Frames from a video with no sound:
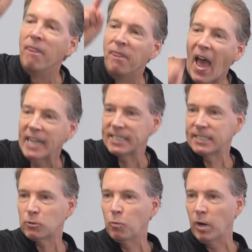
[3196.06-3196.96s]

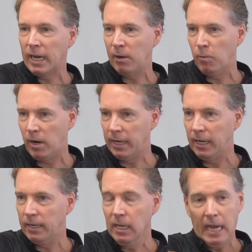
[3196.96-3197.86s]
that's what I
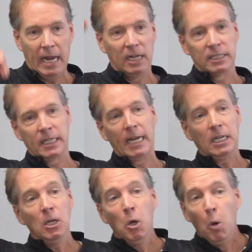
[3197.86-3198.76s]
wanted. And I was like,
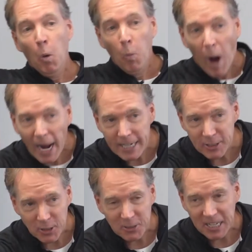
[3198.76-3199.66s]
why
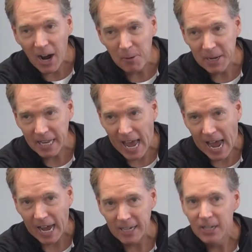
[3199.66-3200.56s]
didn't you tell me
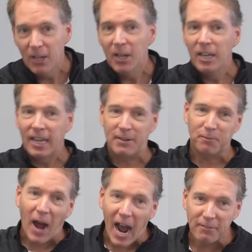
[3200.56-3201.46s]
that? Like
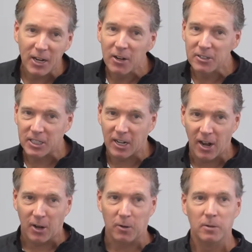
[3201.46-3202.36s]
five years
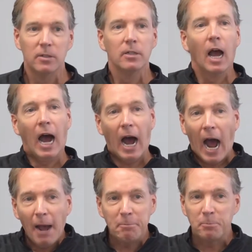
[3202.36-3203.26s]
ago.
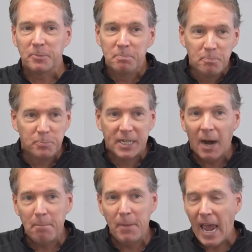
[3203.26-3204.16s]
I'm a
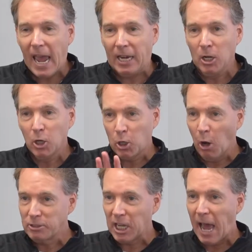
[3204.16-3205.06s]
dumb man.
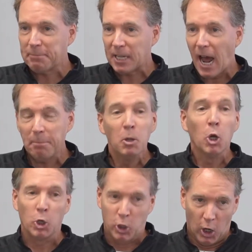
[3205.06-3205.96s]
Closed laptop?
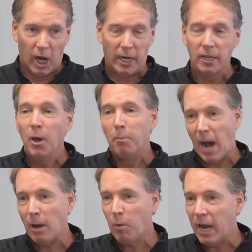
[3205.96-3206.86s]
Good.
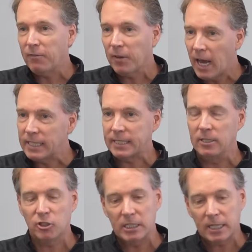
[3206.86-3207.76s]
My wife likes
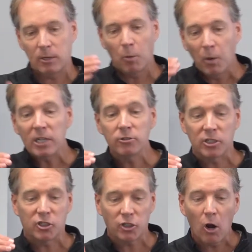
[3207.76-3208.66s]
it. And she's like, well, what you
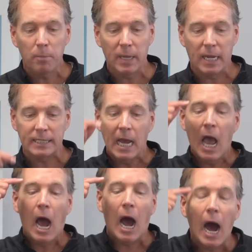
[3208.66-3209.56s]
just showed me is
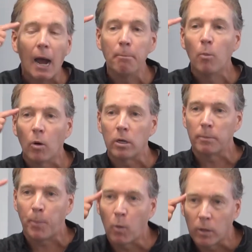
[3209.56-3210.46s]
I'm more
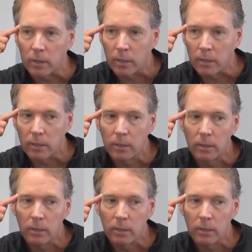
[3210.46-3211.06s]
important